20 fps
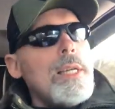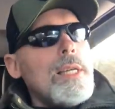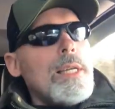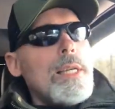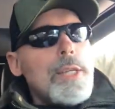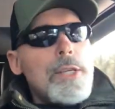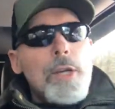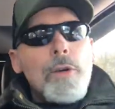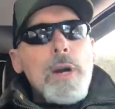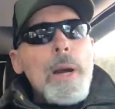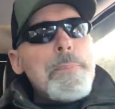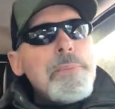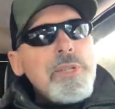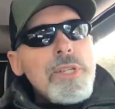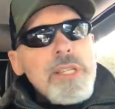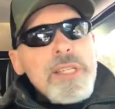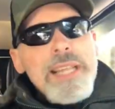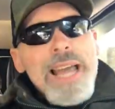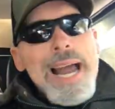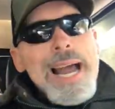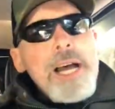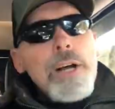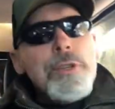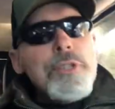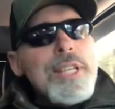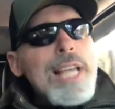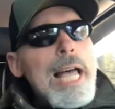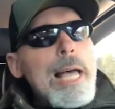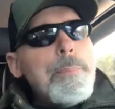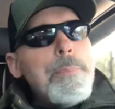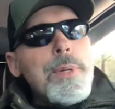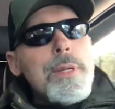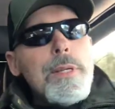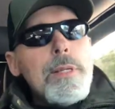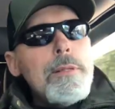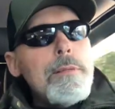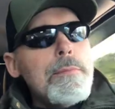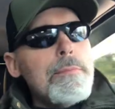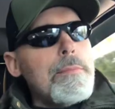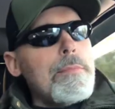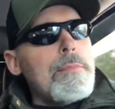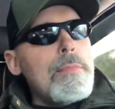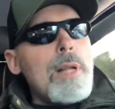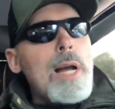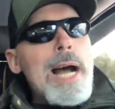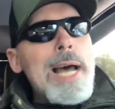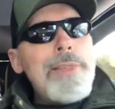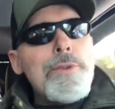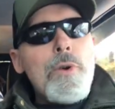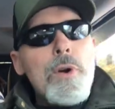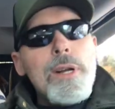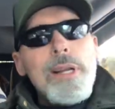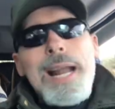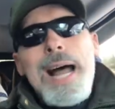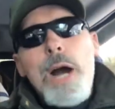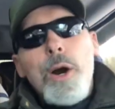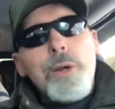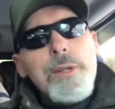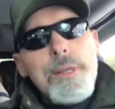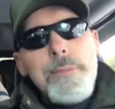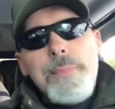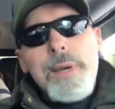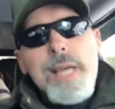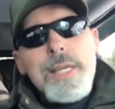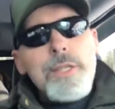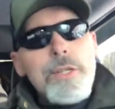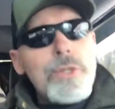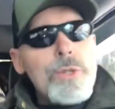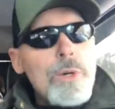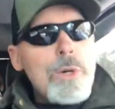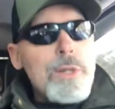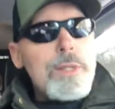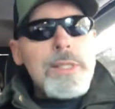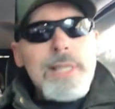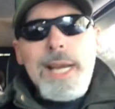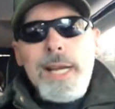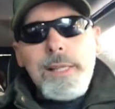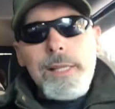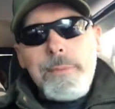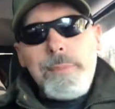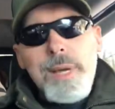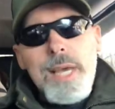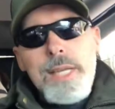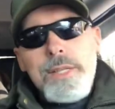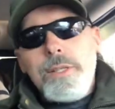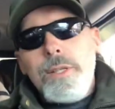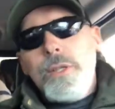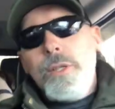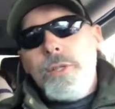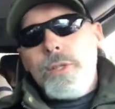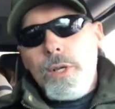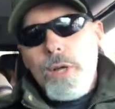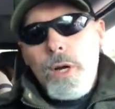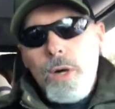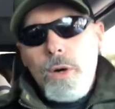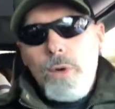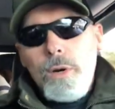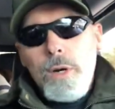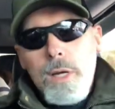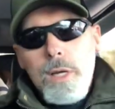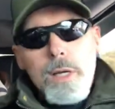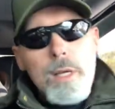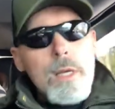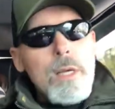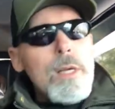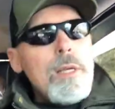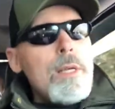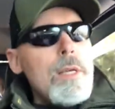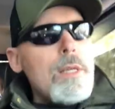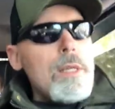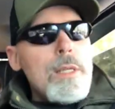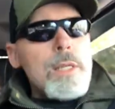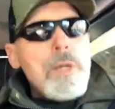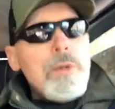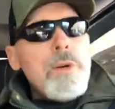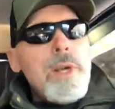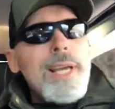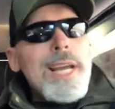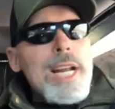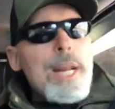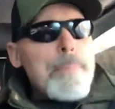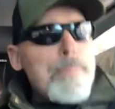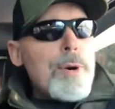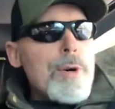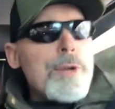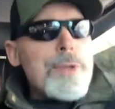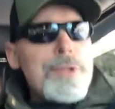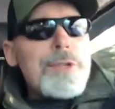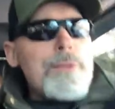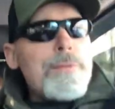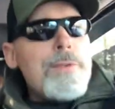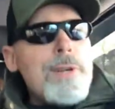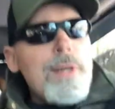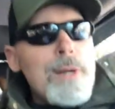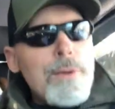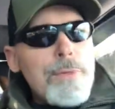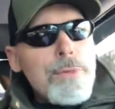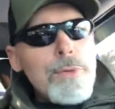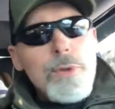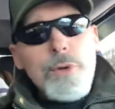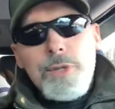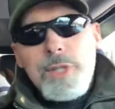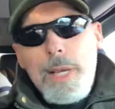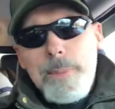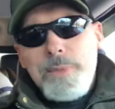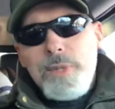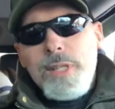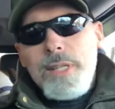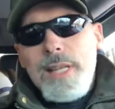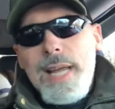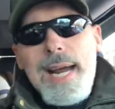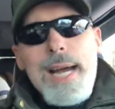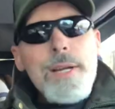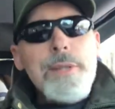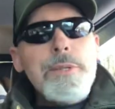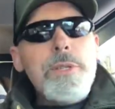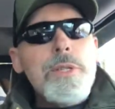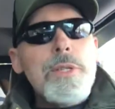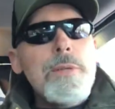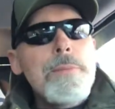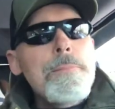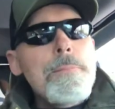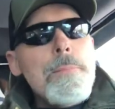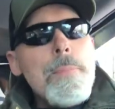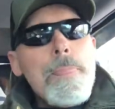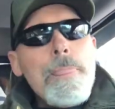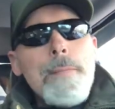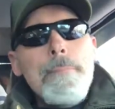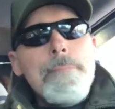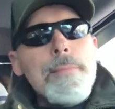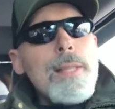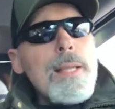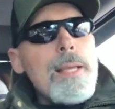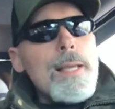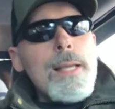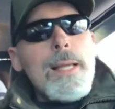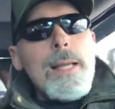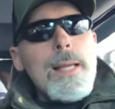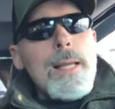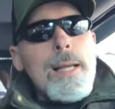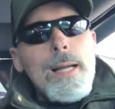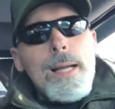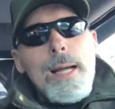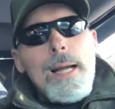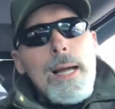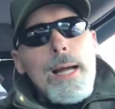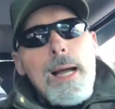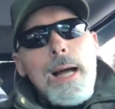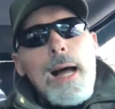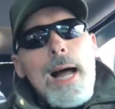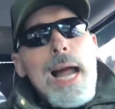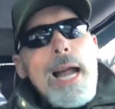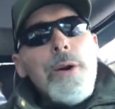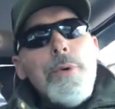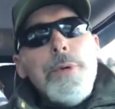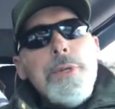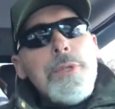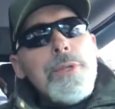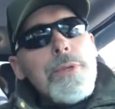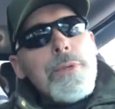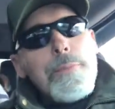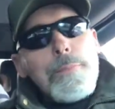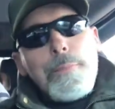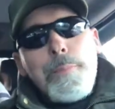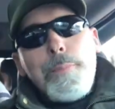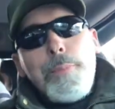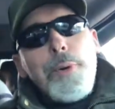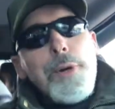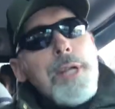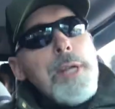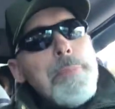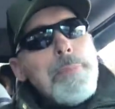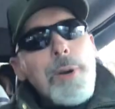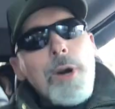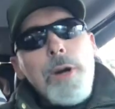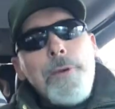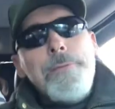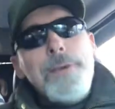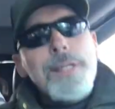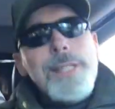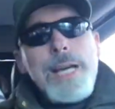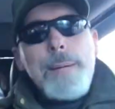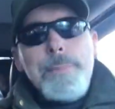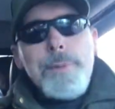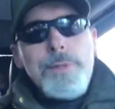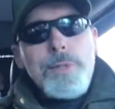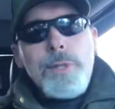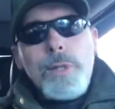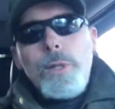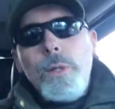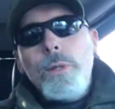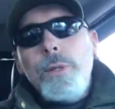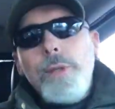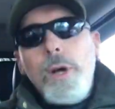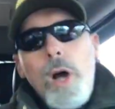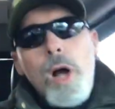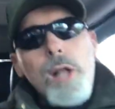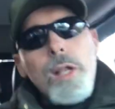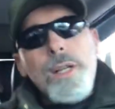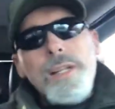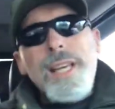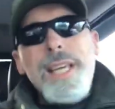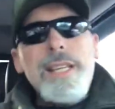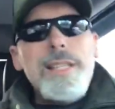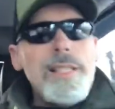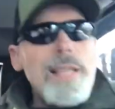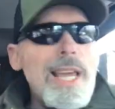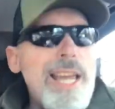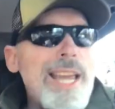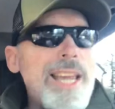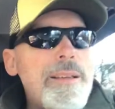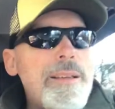your ups and downs happen either on an hourly basis or a daily basis, so you really got to persevere through those ups and downs. I was pretty perfect up until the holidays came,